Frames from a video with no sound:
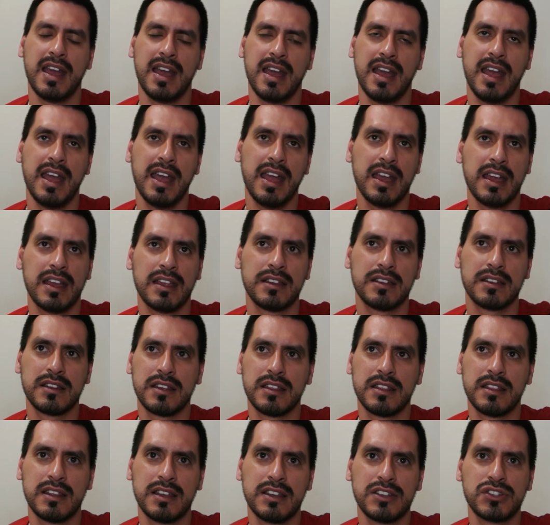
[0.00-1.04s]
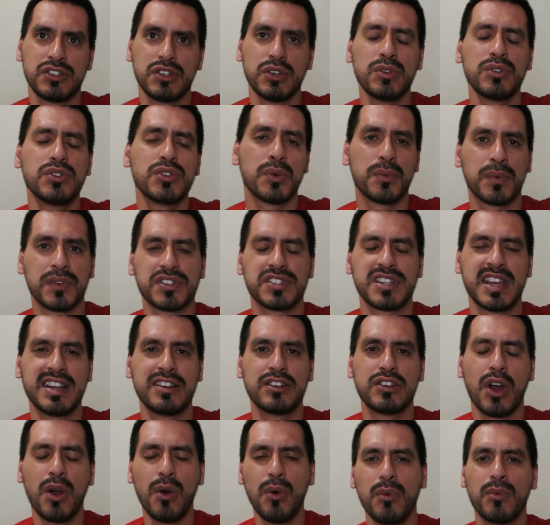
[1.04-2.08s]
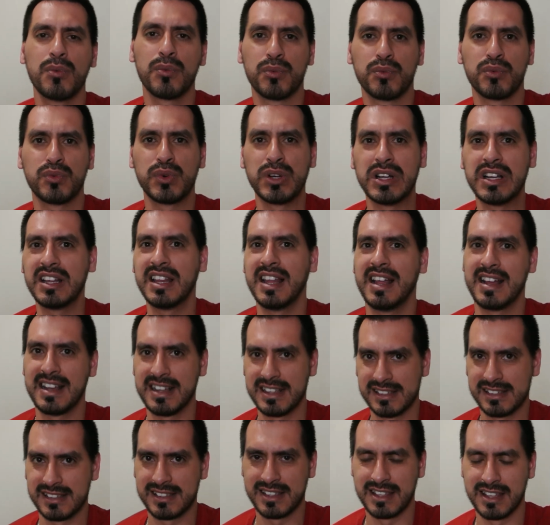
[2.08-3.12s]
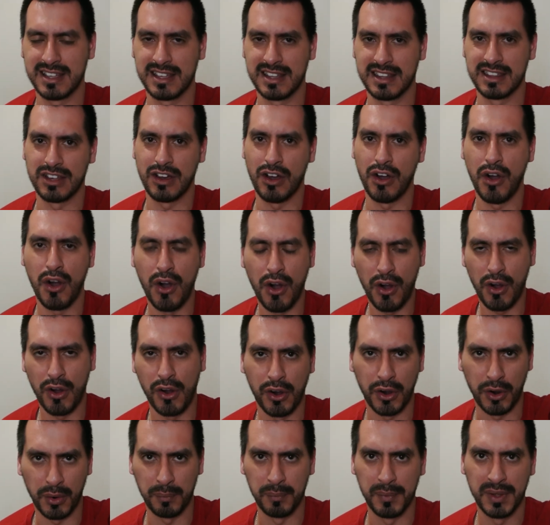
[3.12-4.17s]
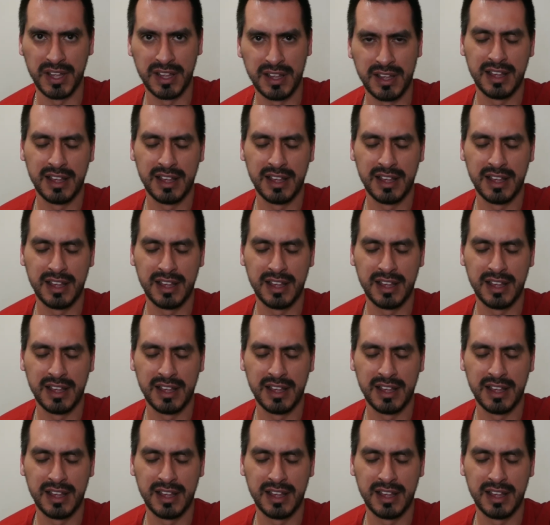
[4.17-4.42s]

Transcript: And these YouTubers, they don't realize the, the harm